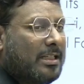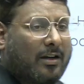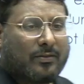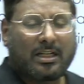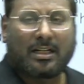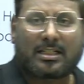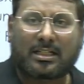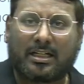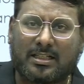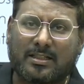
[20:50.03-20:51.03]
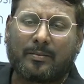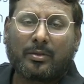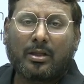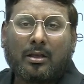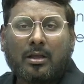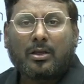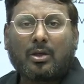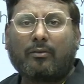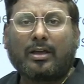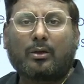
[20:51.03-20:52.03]
of general studies, you
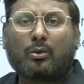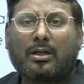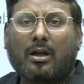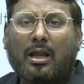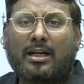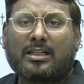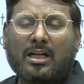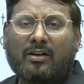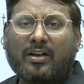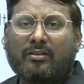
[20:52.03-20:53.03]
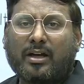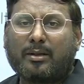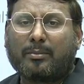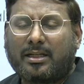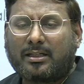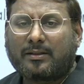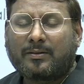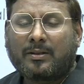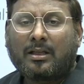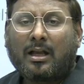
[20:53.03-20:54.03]
have a good knowledge of environment,
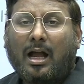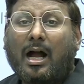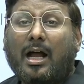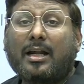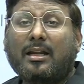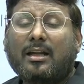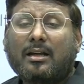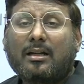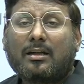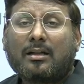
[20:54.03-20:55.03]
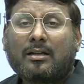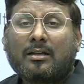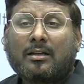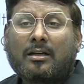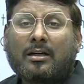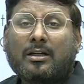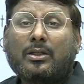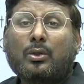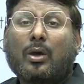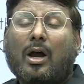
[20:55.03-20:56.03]
and
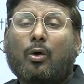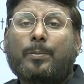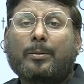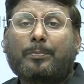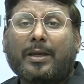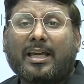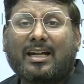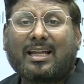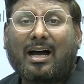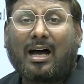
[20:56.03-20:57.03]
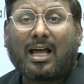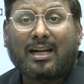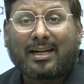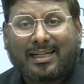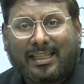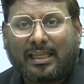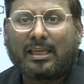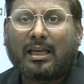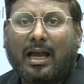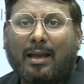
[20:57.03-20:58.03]
you have prepared
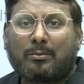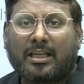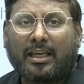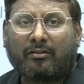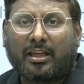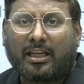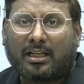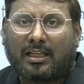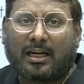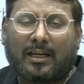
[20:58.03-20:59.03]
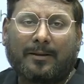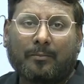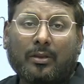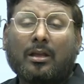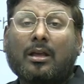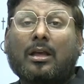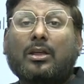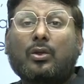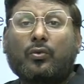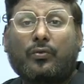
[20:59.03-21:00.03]
already, I am saying very clearly,
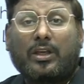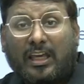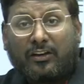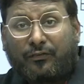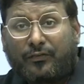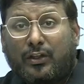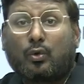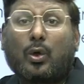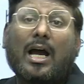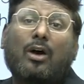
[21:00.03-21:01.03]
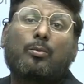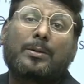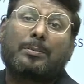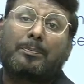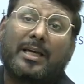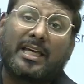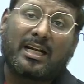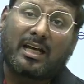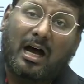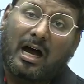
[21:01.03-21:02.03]
if you have prepared
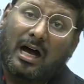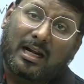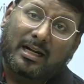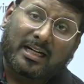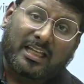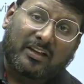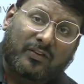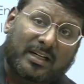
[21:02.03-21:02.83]
already for